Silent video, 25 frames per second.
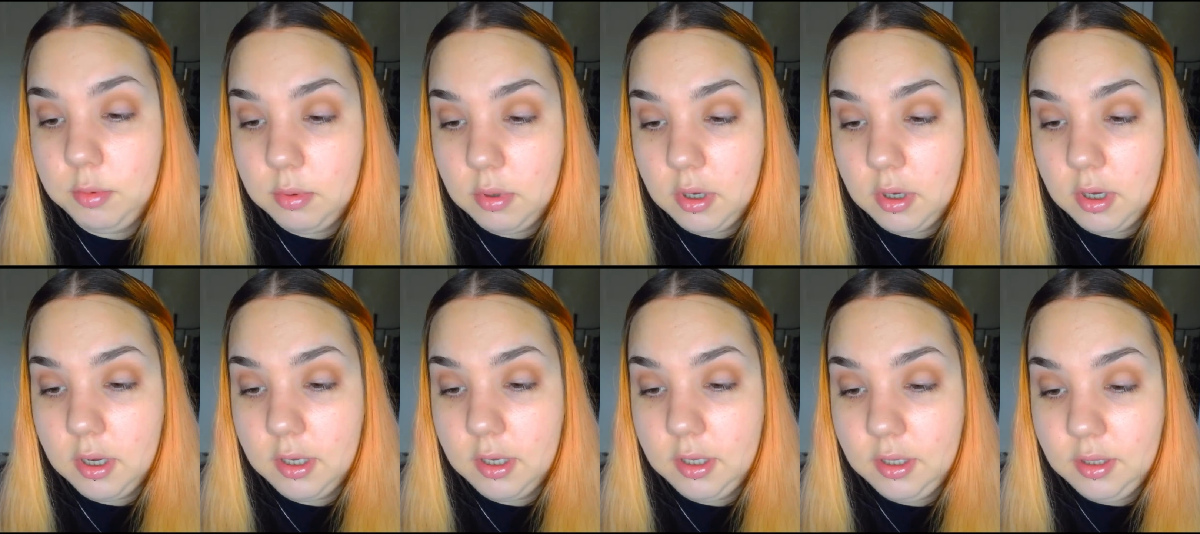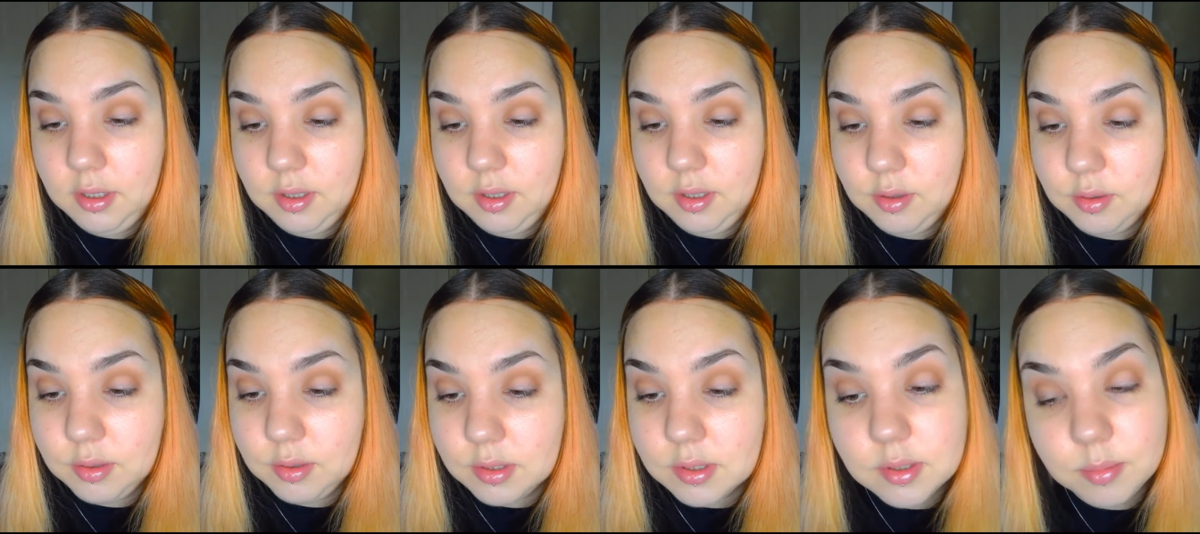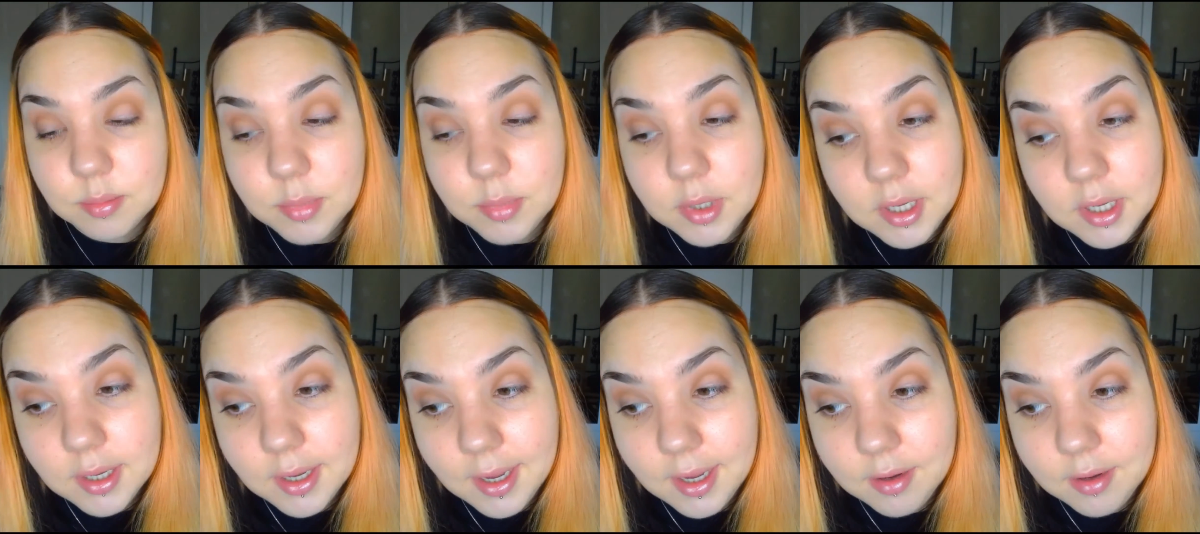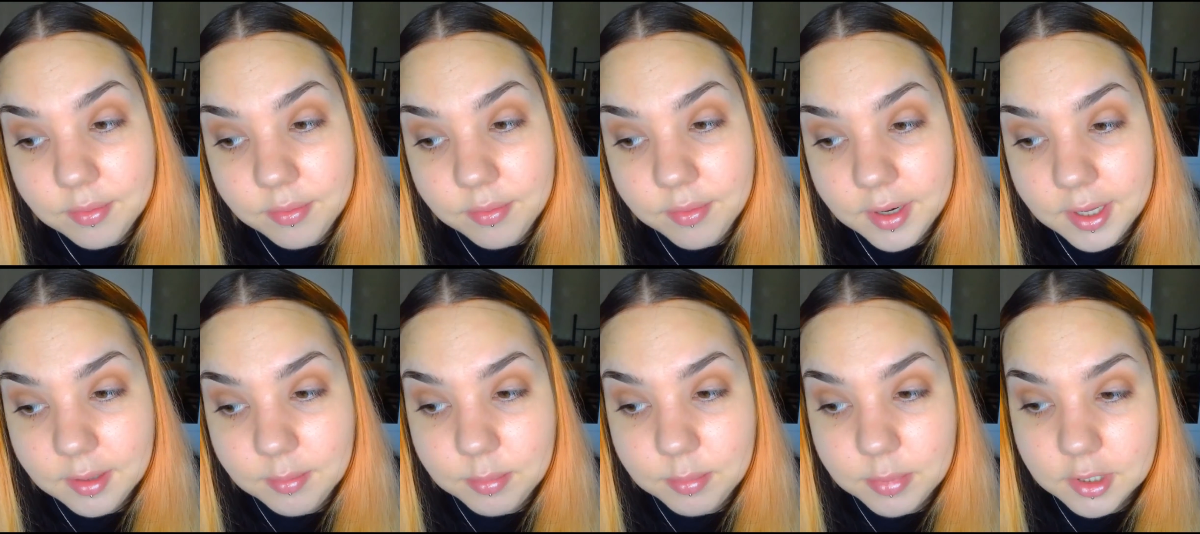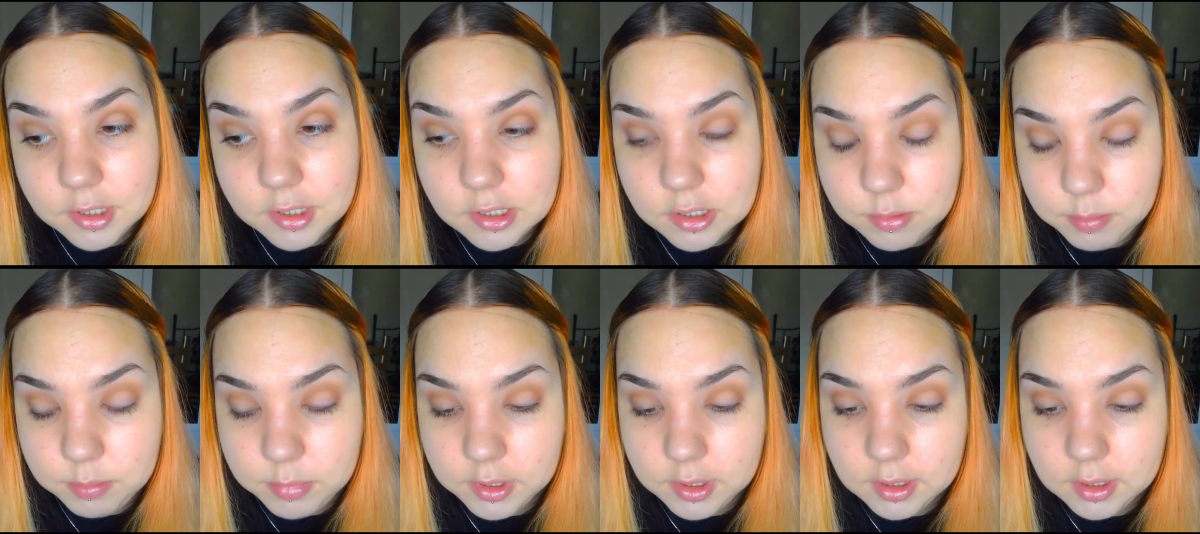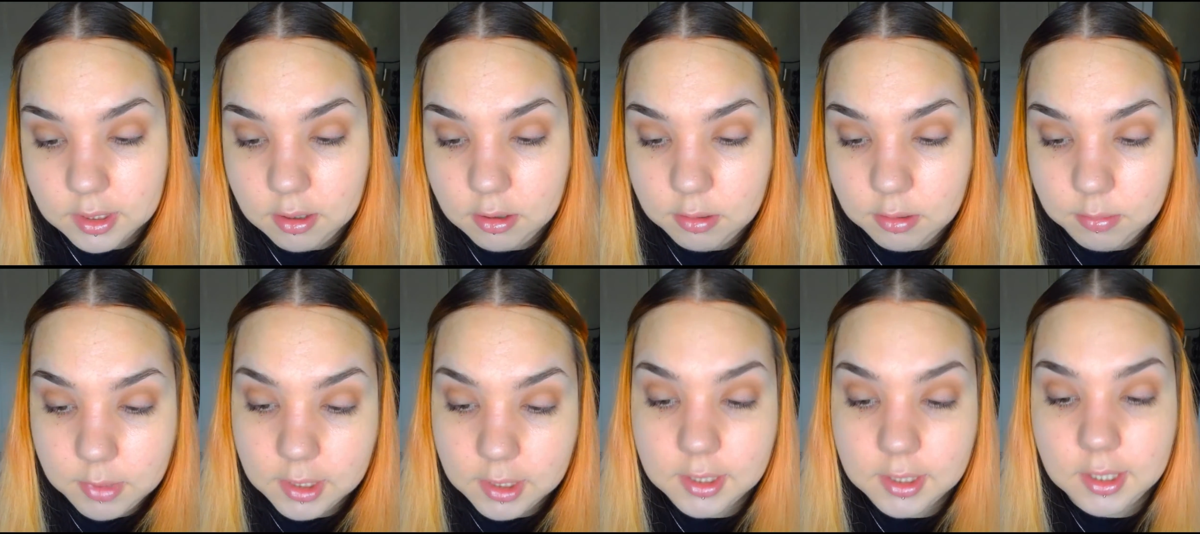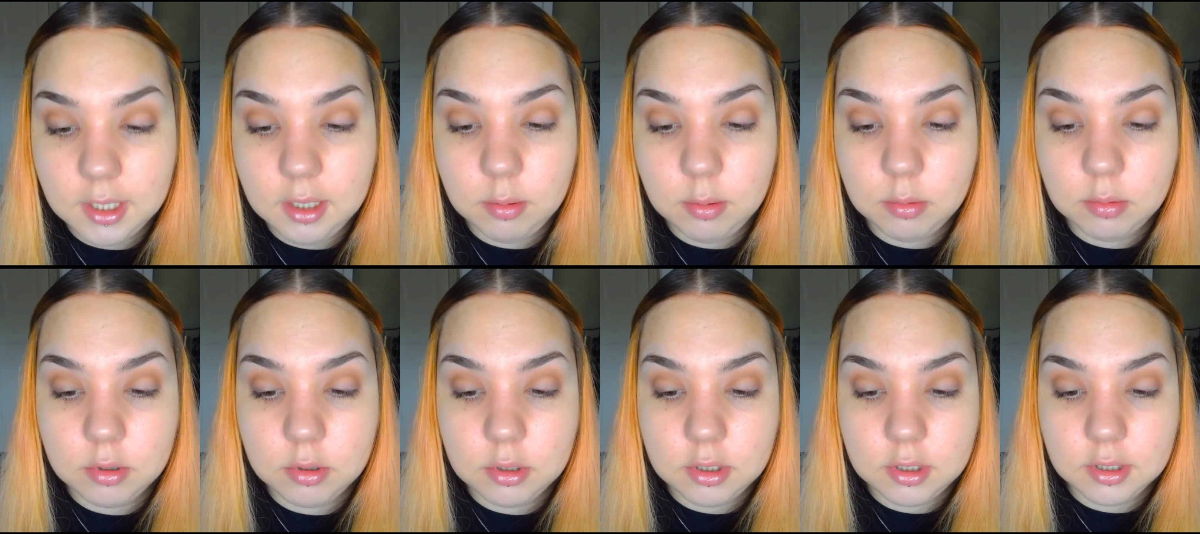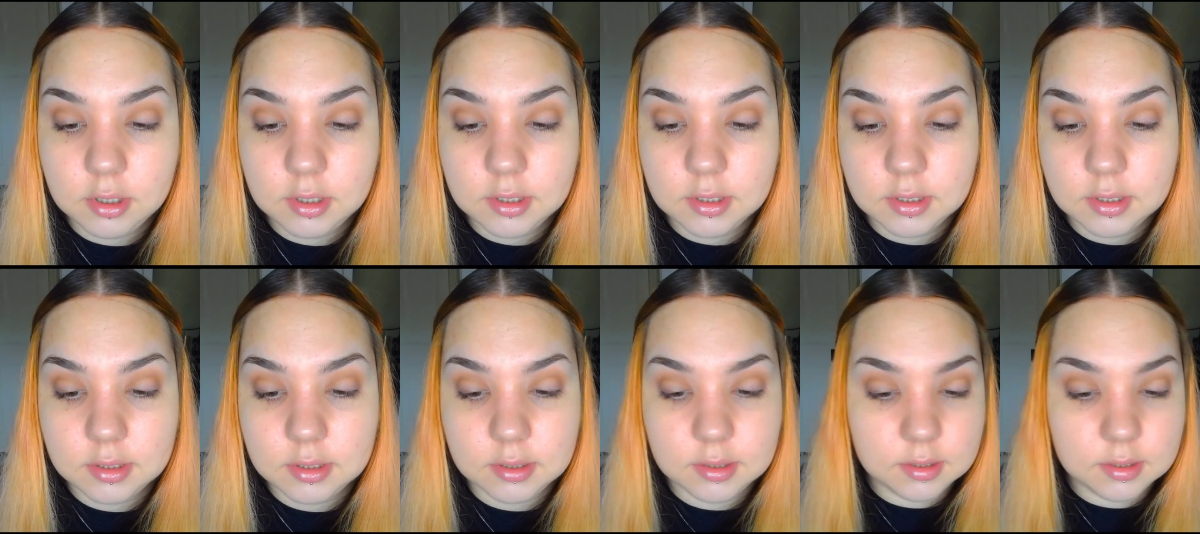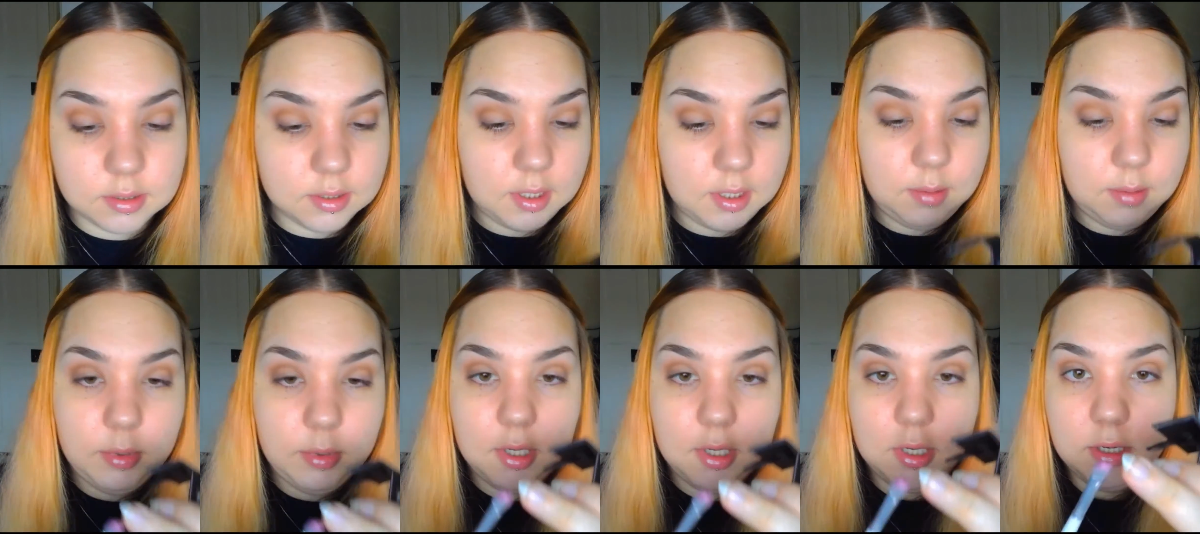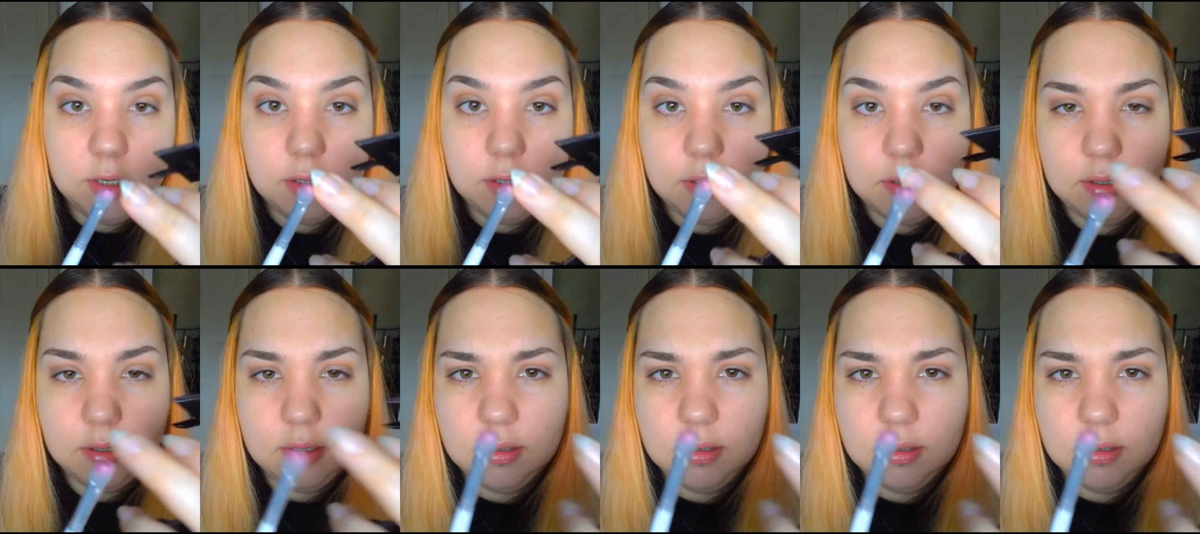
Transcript: I used to be a flat brush, but now I'm not anymore, because I mean,